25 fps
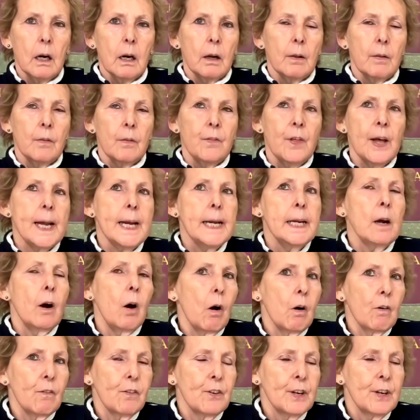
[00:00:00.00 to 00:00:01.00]
They
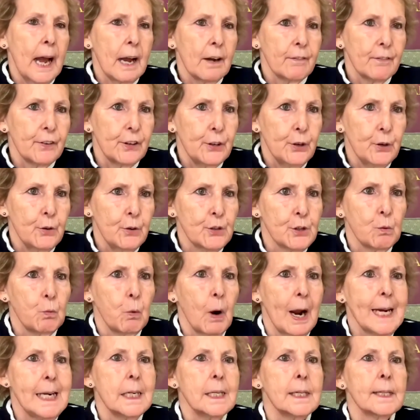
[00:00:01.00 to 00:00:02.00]
often have huge
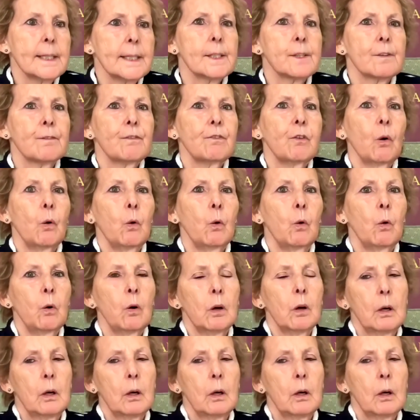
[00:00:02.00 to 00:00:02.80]
waits for